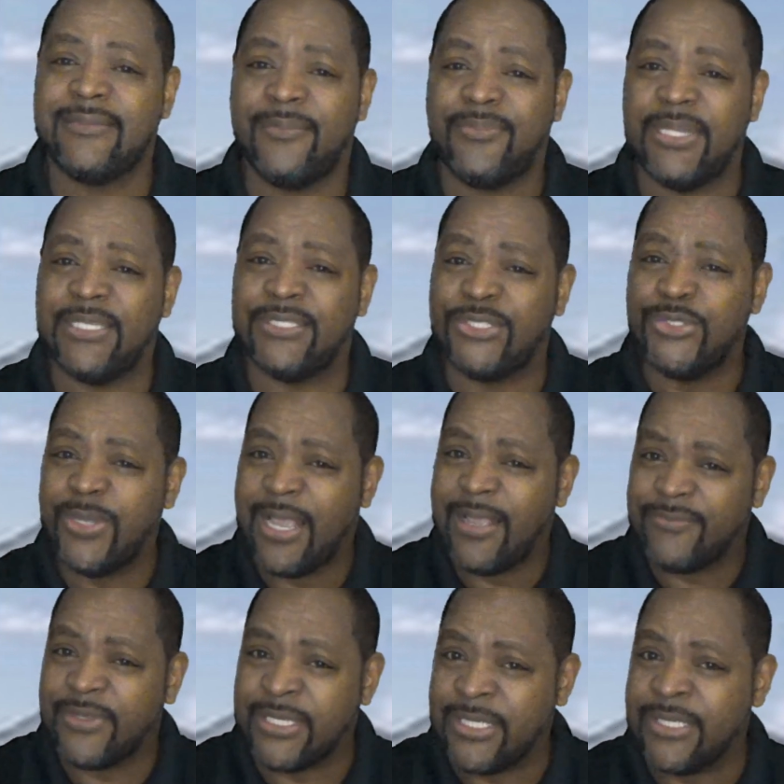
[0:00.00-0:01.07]
something that you
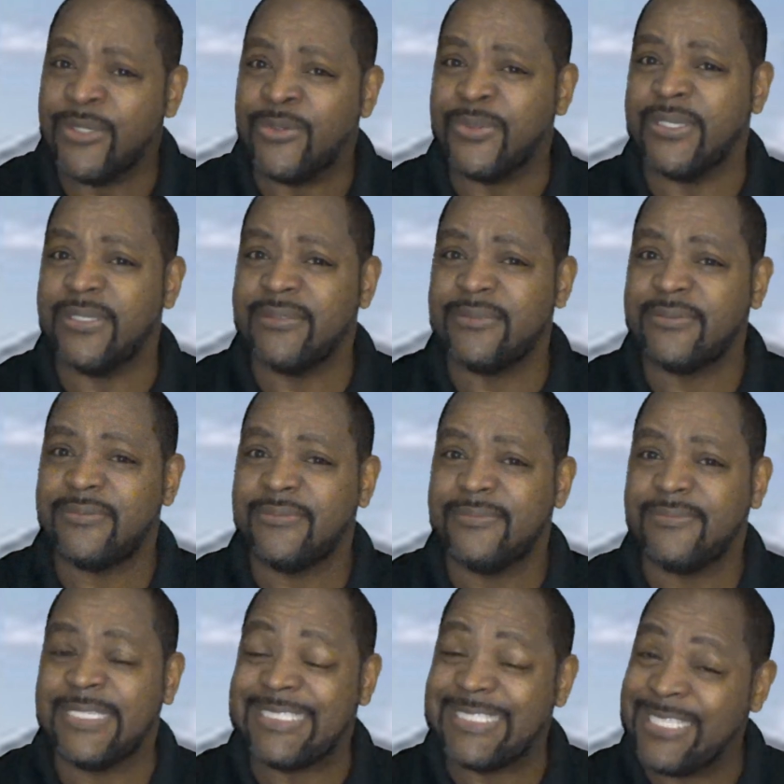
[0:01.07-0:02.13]
have to deal with.
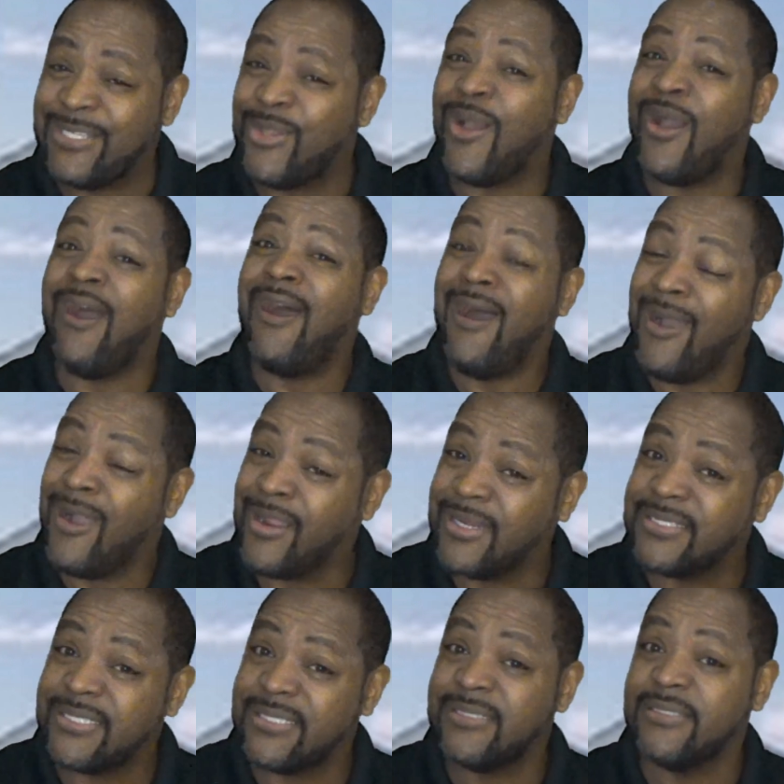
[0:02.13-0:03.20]
It's in your
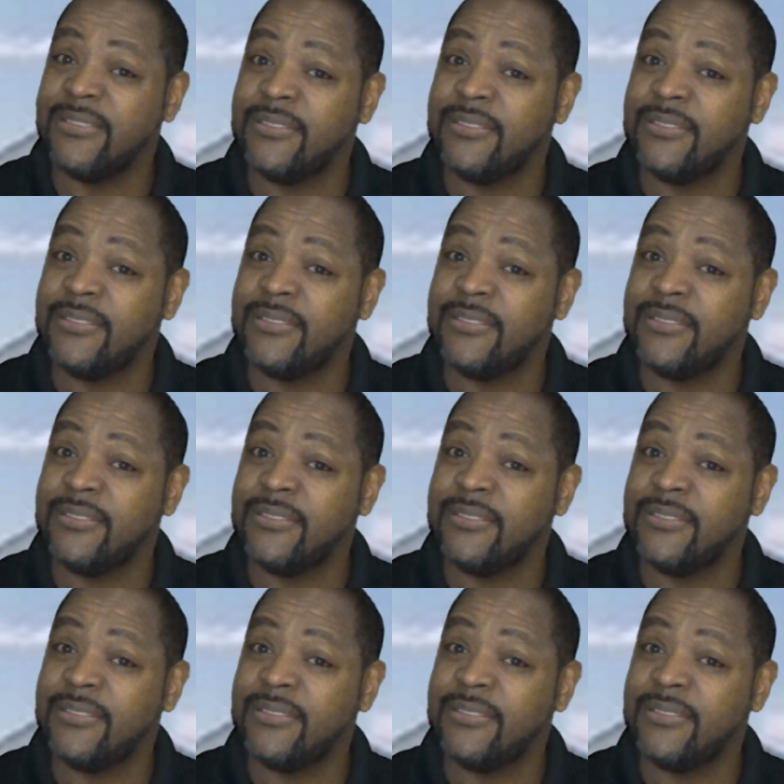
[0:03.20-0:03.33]
heart.